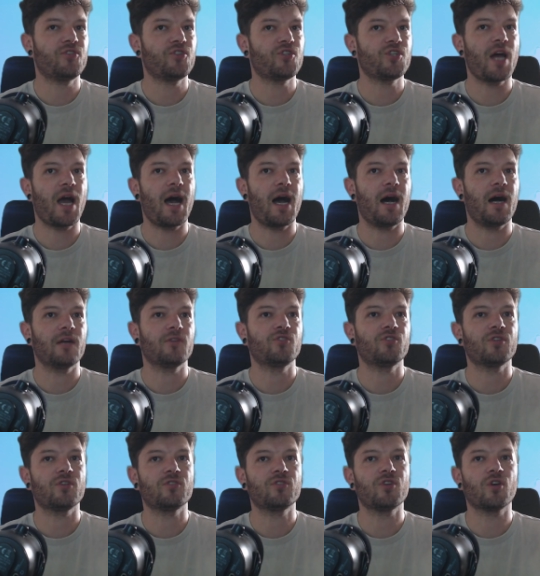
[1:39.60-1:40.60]

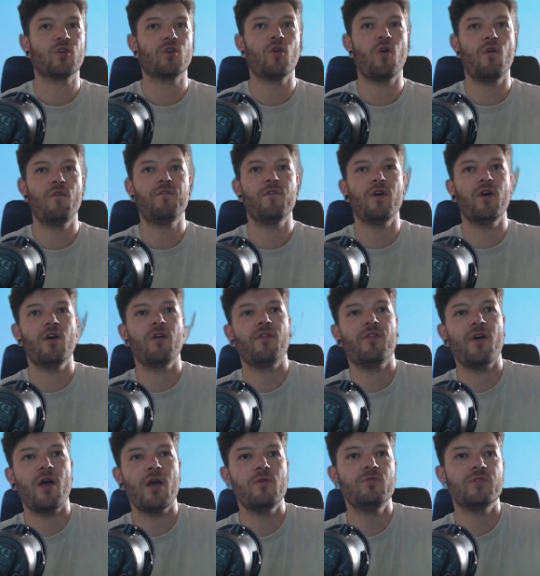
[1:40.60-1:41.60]
charged to cover
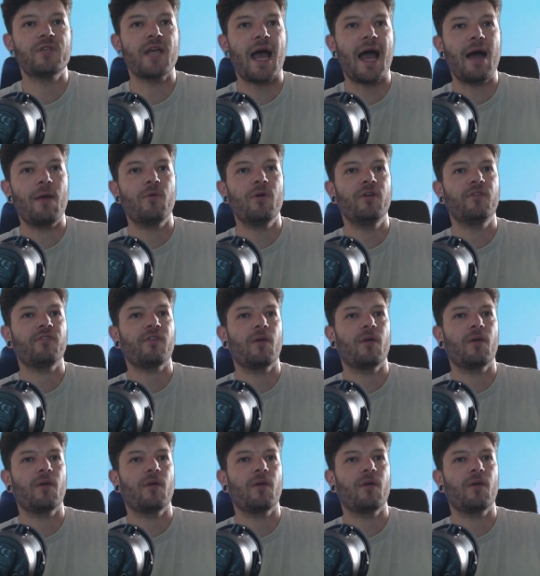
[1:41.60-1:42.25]
those hours.